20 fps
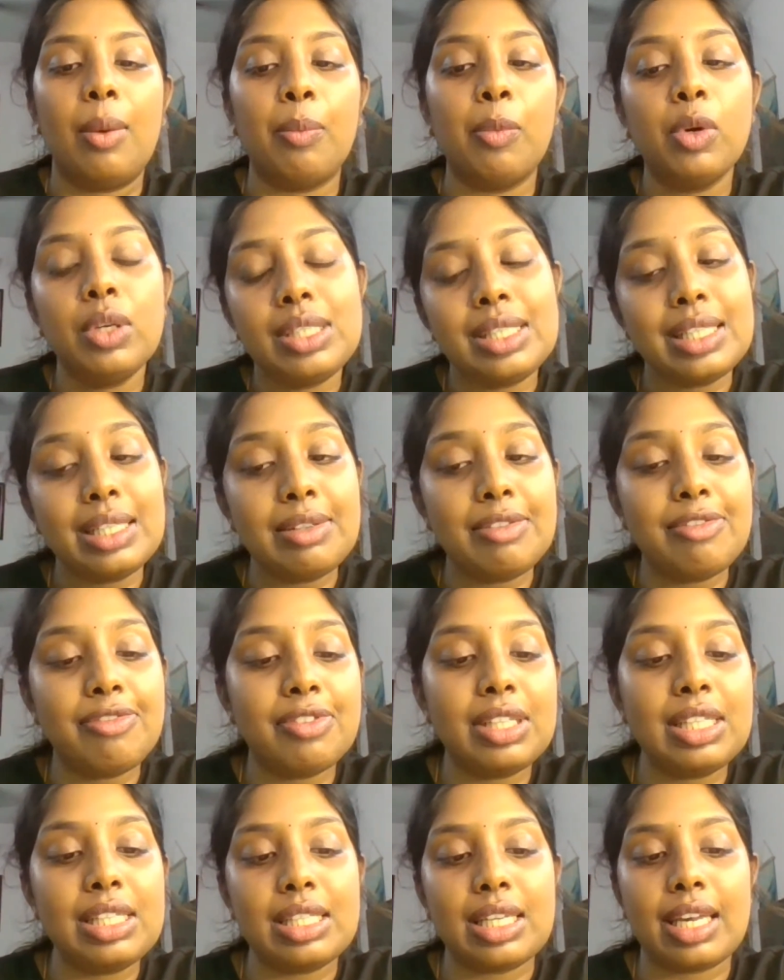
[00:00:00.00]
most
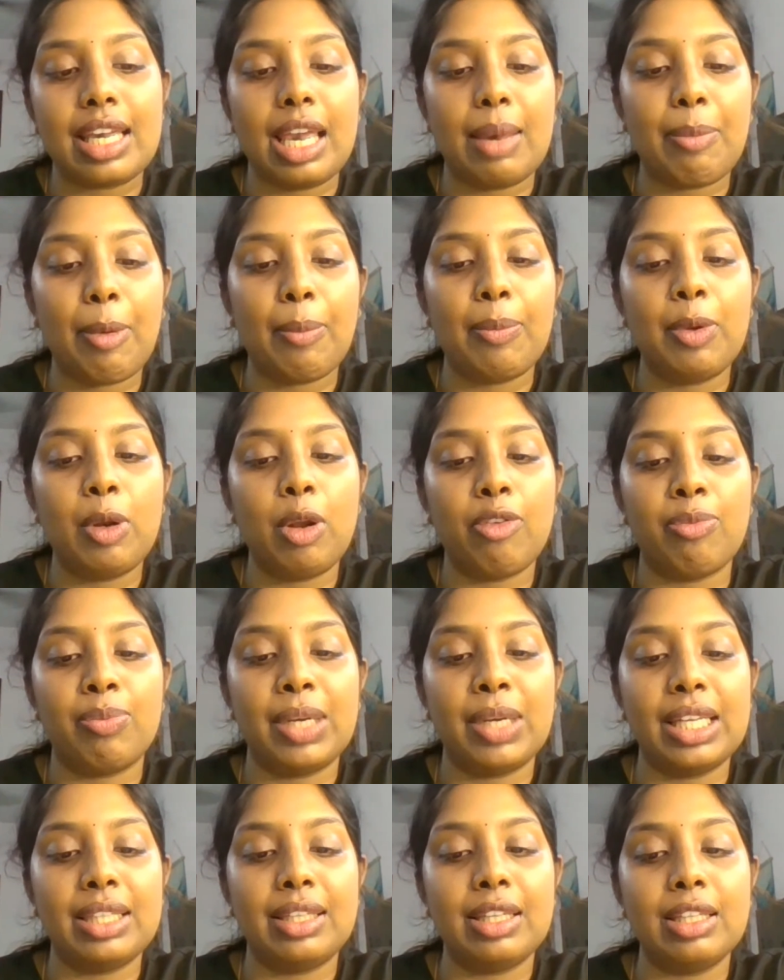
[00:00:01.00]
infants are capable
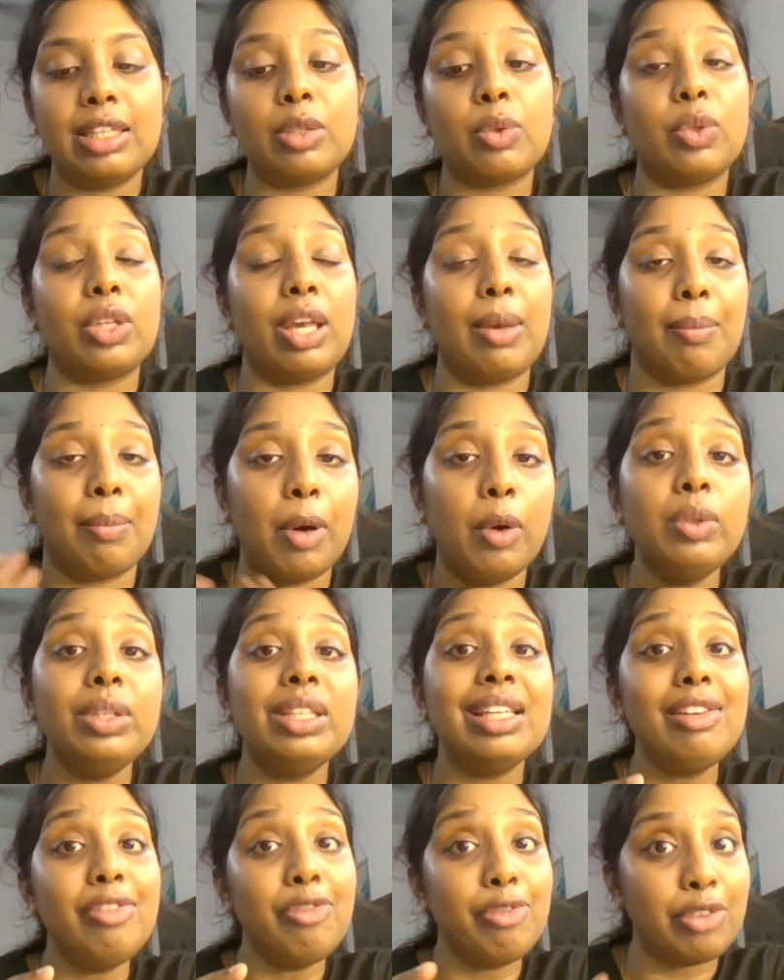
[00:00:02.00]
of breathing through their
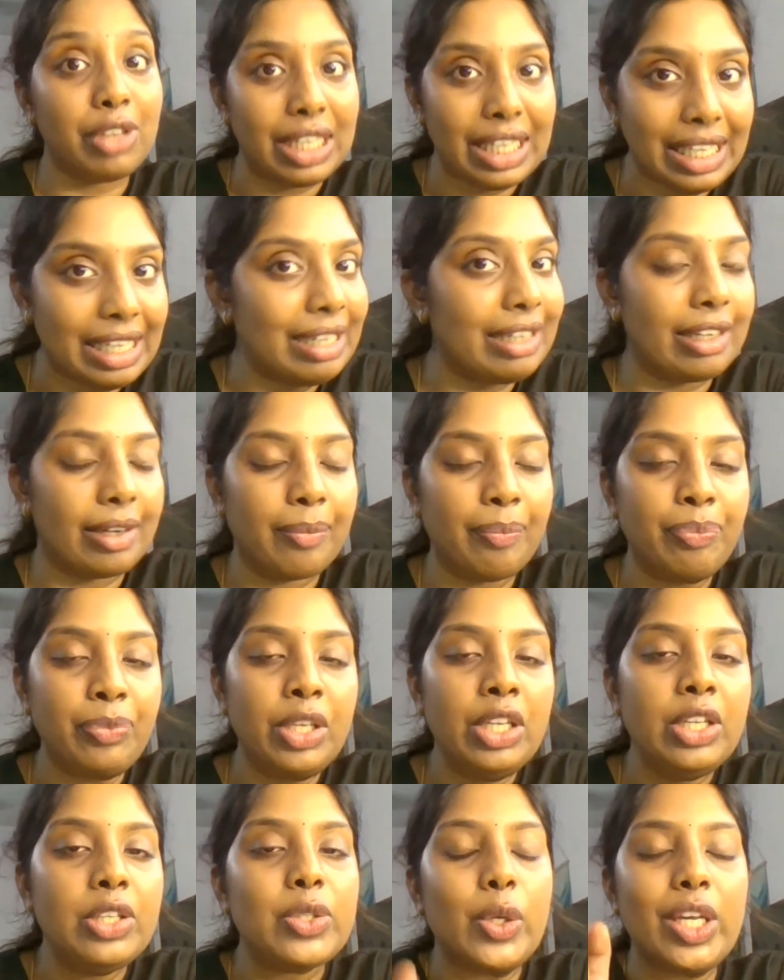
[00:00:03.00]
mouth if needed.
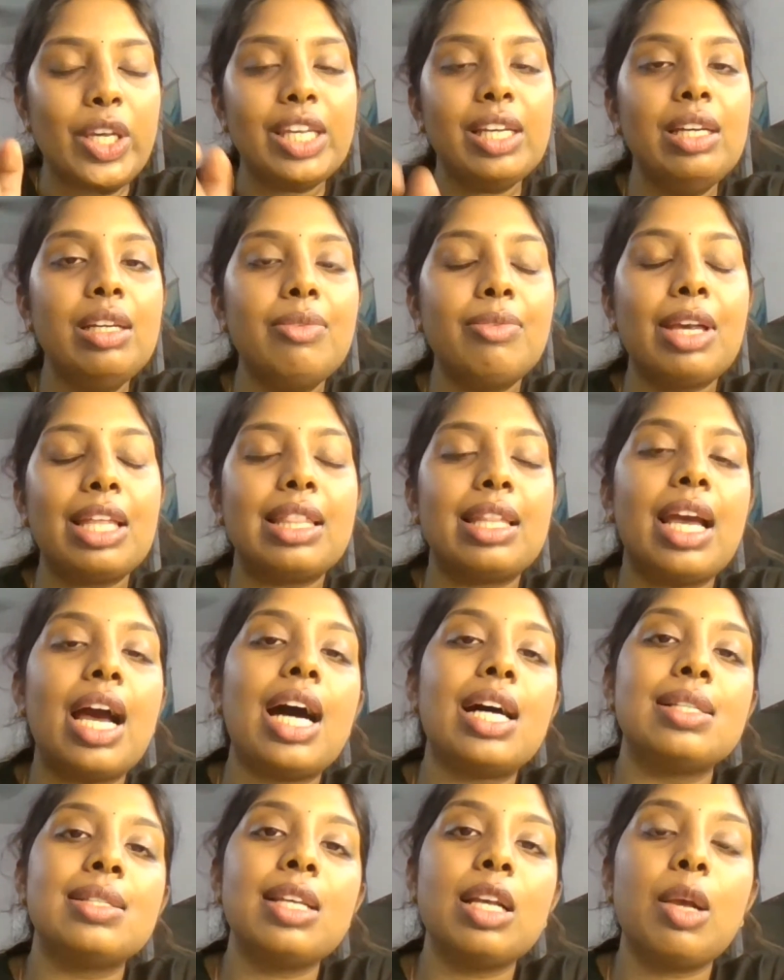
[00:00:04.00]
So here when they
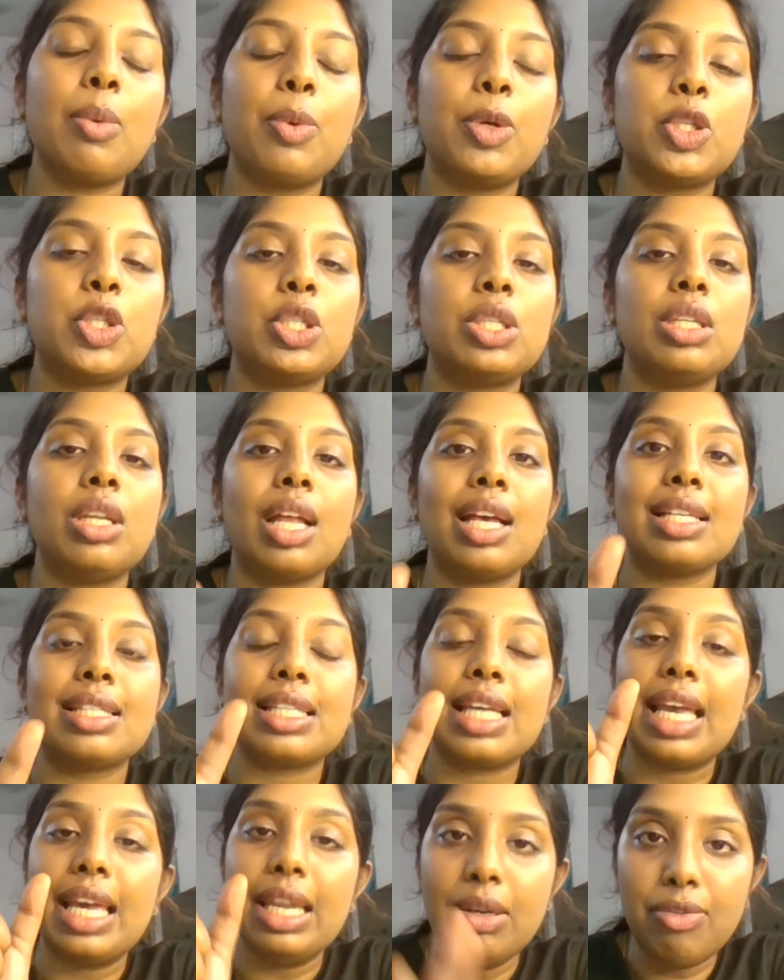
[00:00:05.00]
ask the question
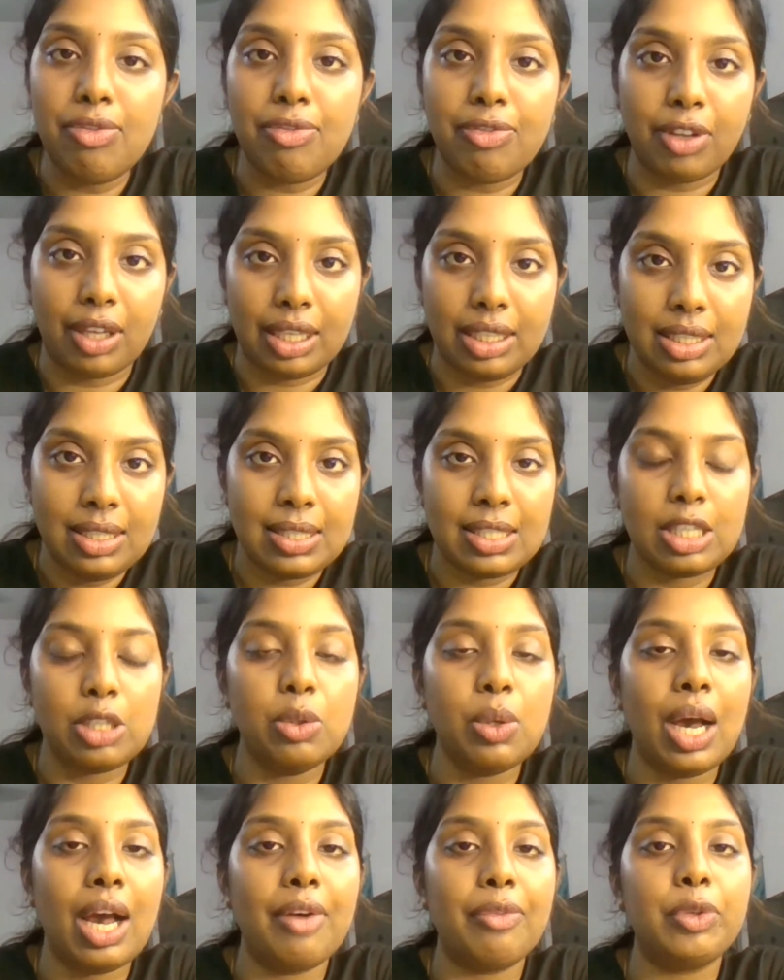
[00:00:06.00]
as infants,
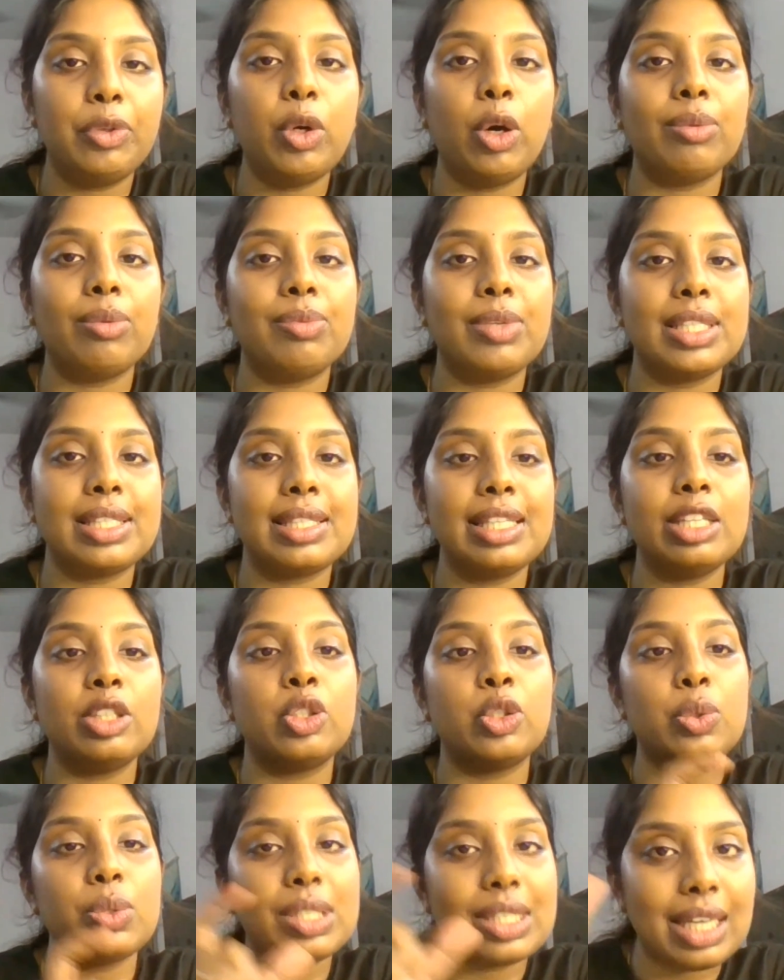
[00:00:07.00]
you have to
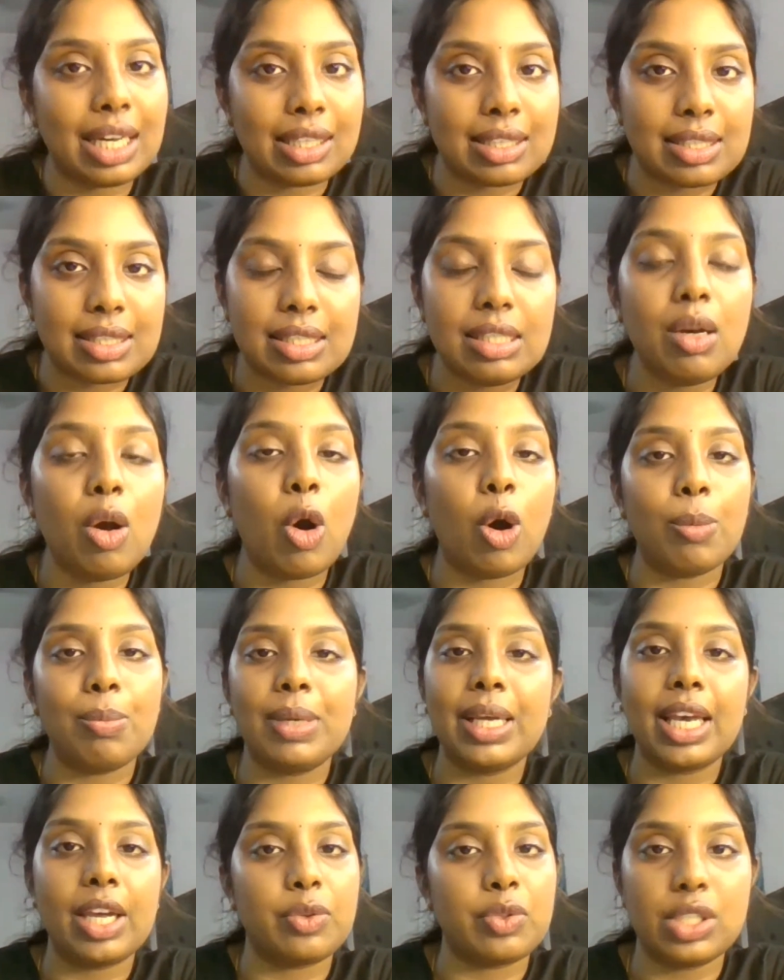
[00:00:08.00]
obviously choose the answer
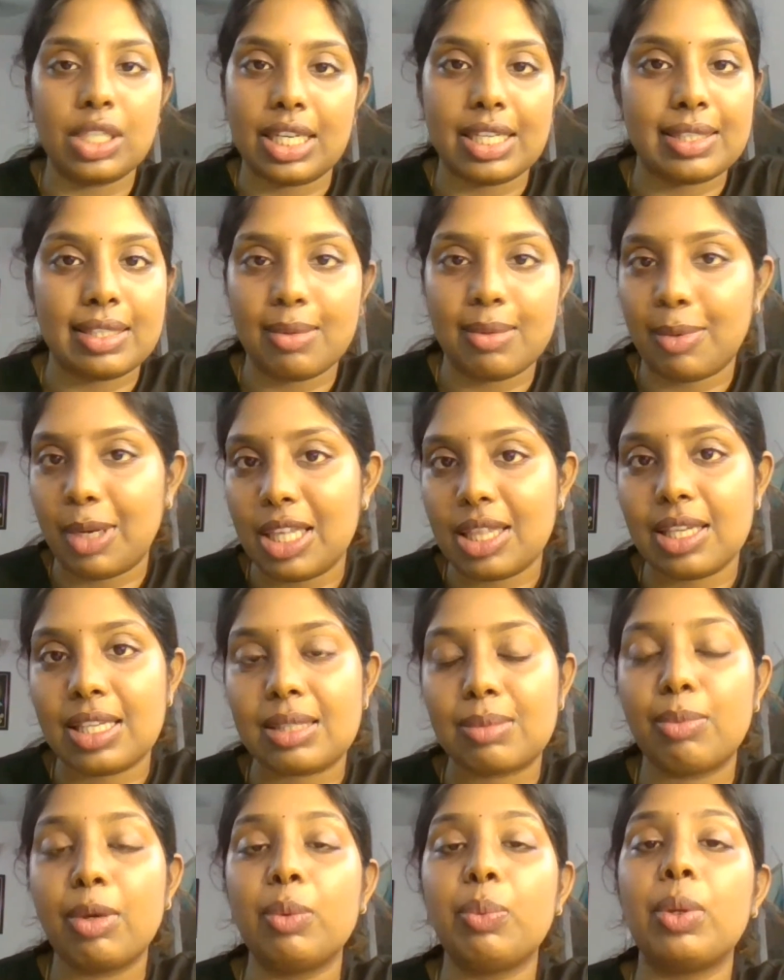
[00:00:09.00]
obligatory nasal
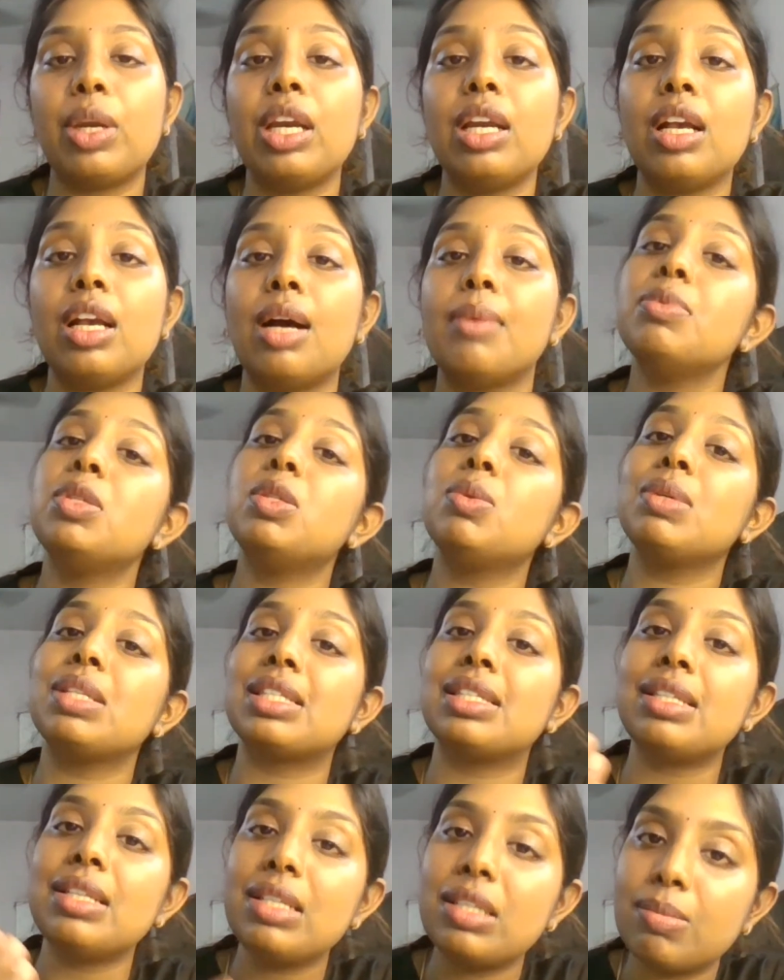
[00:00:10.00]
breathers. But when it comes to
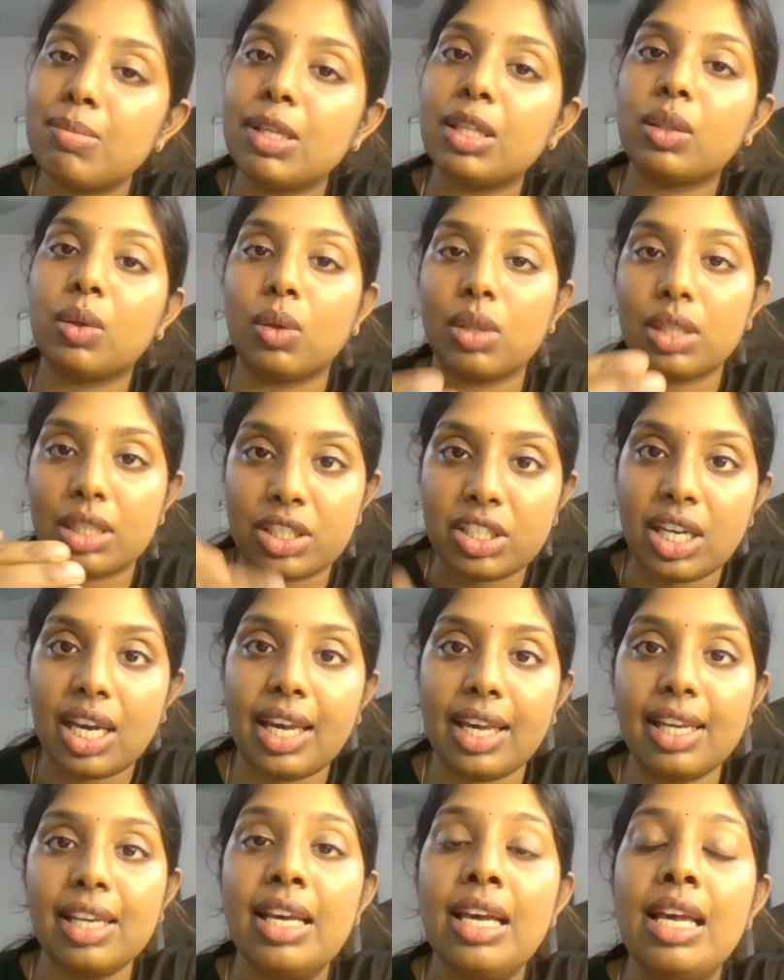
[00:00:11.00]
a 6-month-old
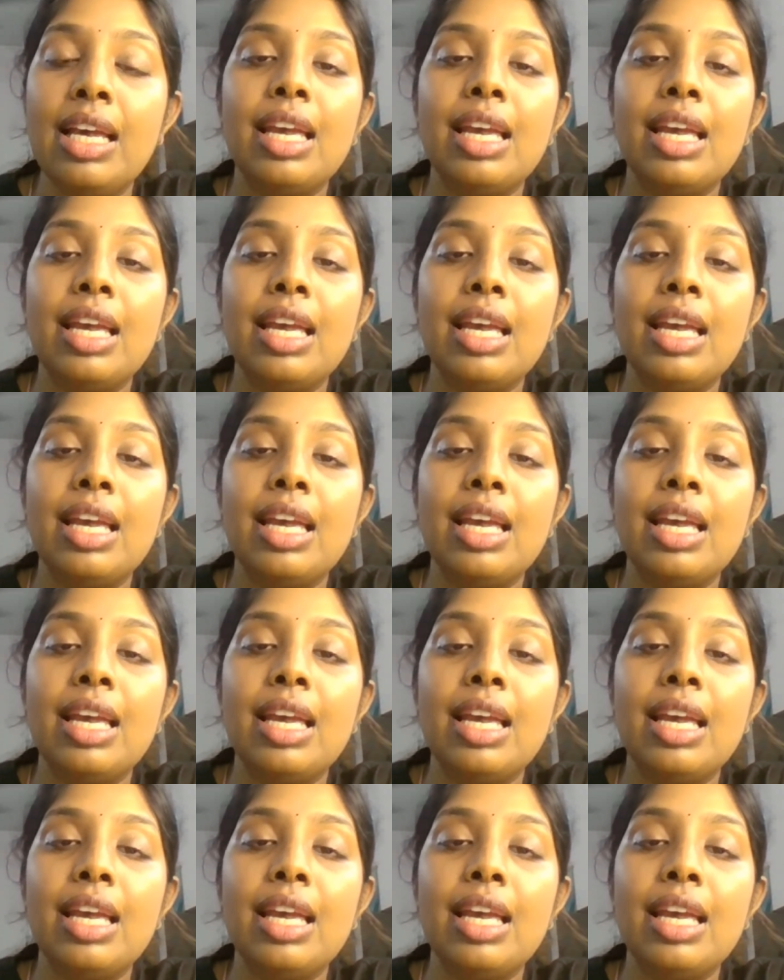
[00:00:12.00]
child,